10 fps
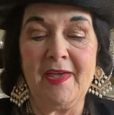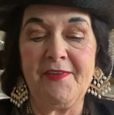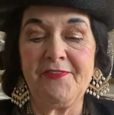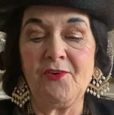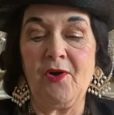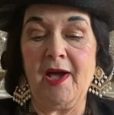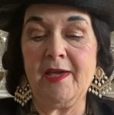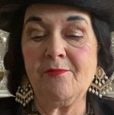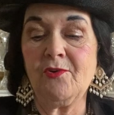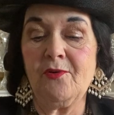So I
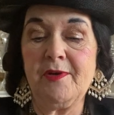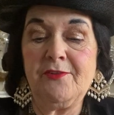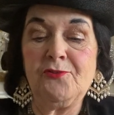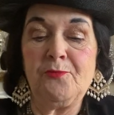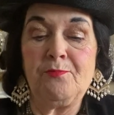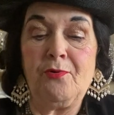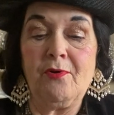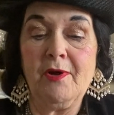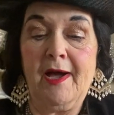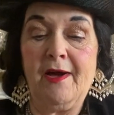am going to
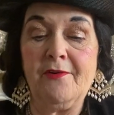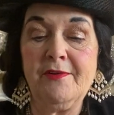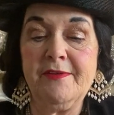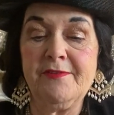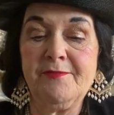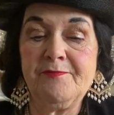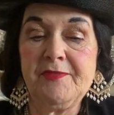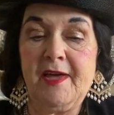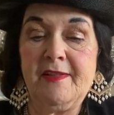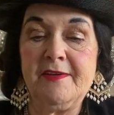pour out
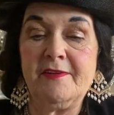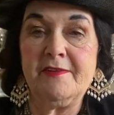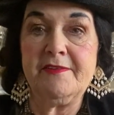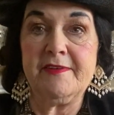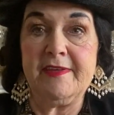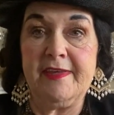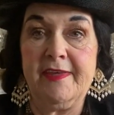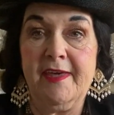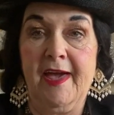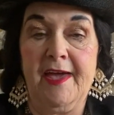a little
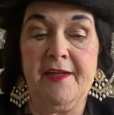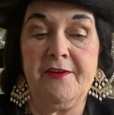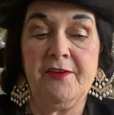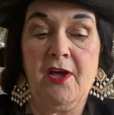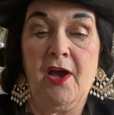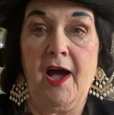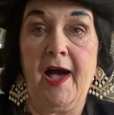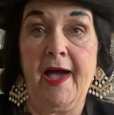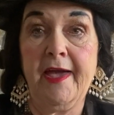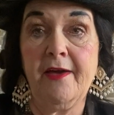tea, and
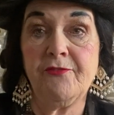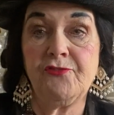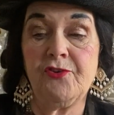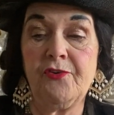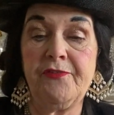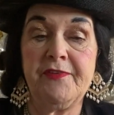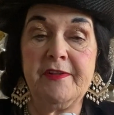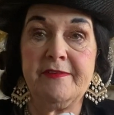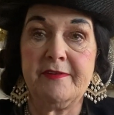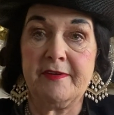I have
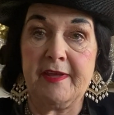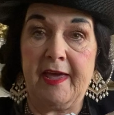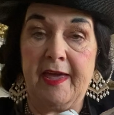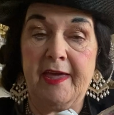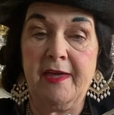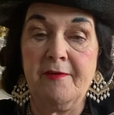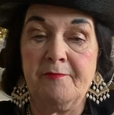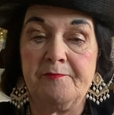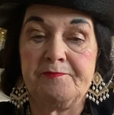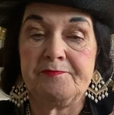chosen today
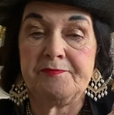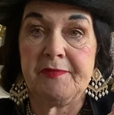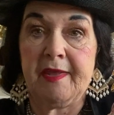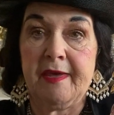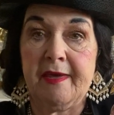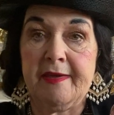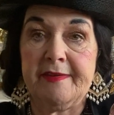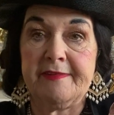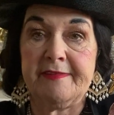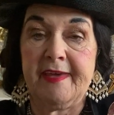
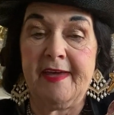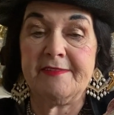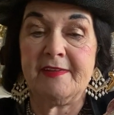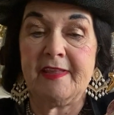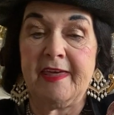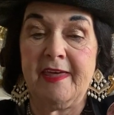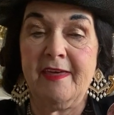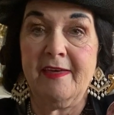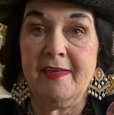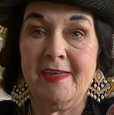
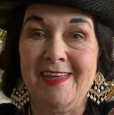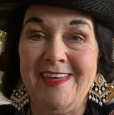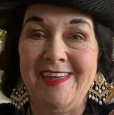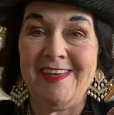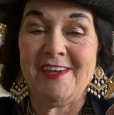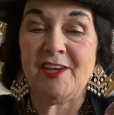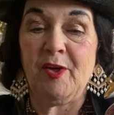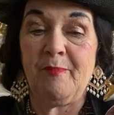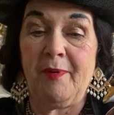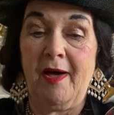Tetley
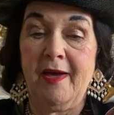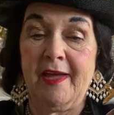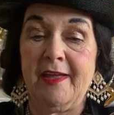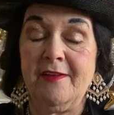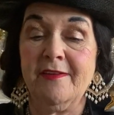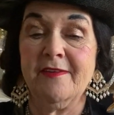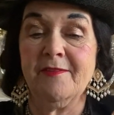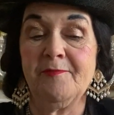combined